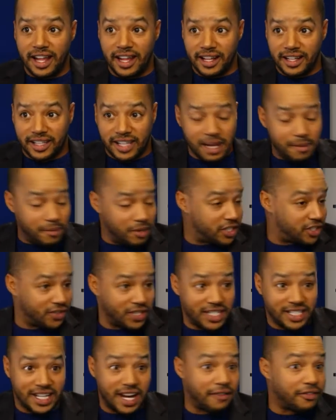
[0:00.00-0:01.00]

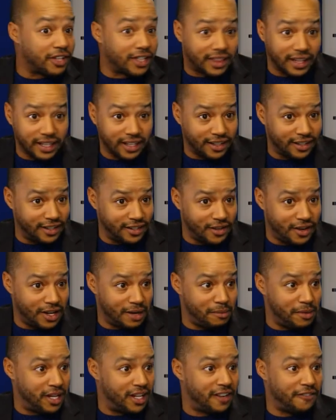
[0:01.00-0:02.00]
chemistry is everything, you know what
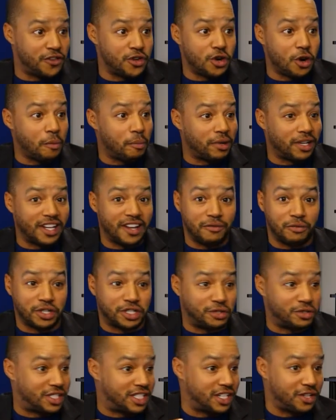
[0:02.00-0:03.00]
I mean? If you don't believe
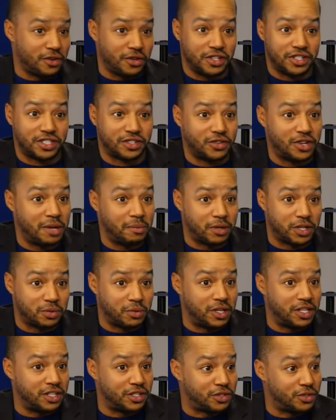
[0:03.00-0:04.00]
what you see on the screen
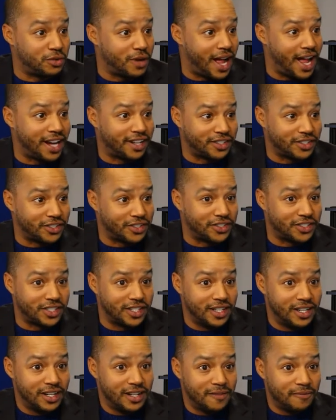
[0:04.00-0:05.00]
between the two actors,
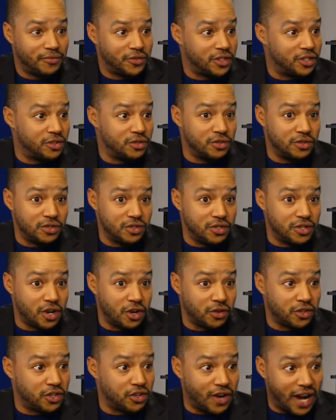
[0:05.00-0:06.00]
you
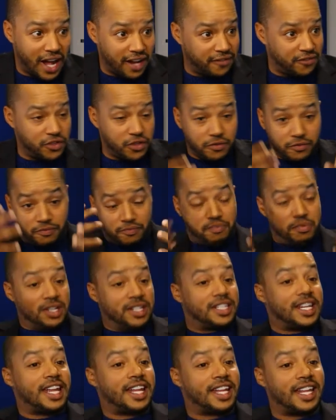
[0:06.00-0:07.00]
know, you've been
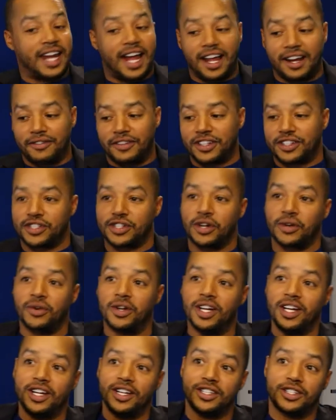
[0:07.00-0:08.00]
taken out of it. So
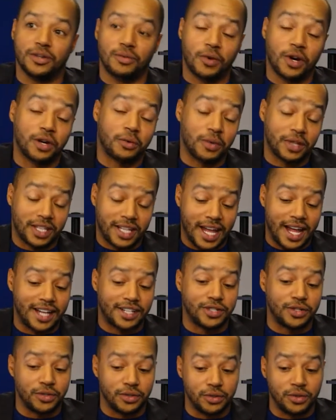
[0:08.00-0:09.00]
to work with
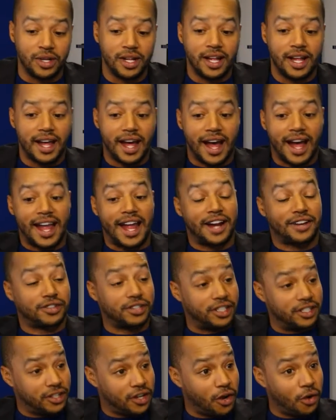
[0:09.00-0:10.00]
cats who I
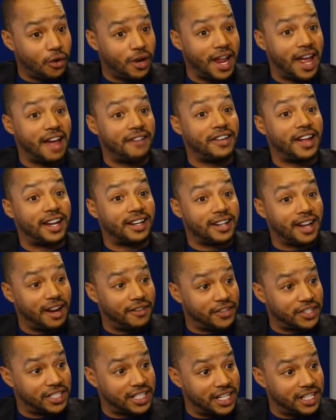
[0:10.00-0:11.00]
actually know and have had
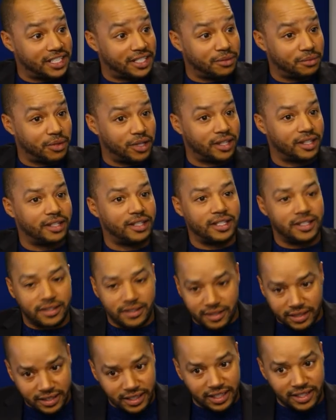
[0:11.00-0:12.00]
conversation with it's